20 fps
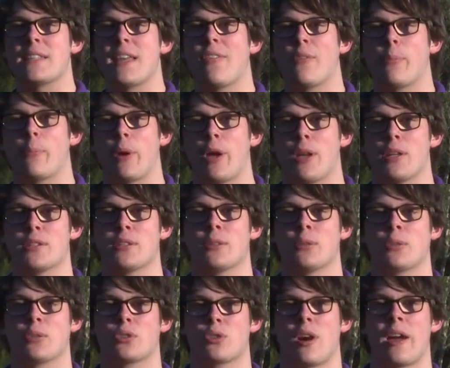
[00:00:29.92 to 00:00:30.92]
the other
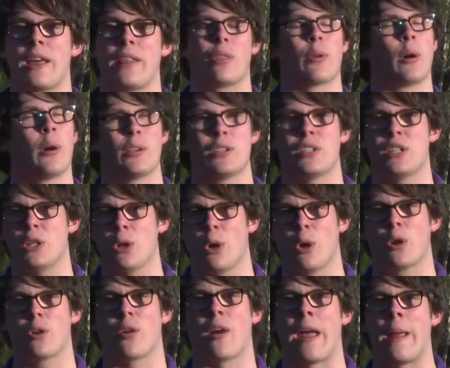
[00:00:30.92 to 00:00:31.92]
person will try and throw it to
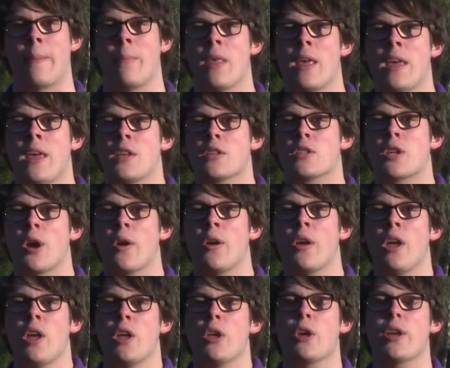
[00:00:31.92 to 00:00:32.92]
your crate.
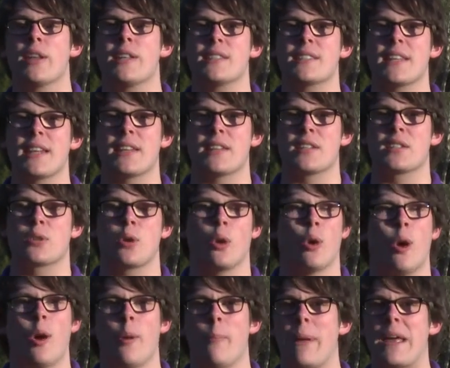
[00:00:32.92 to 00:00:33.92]
So you can set a
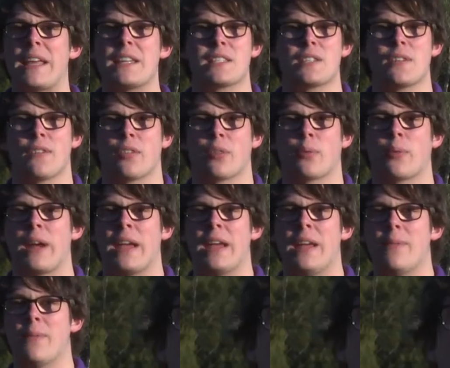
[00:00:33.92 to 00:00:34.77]
score, best of three,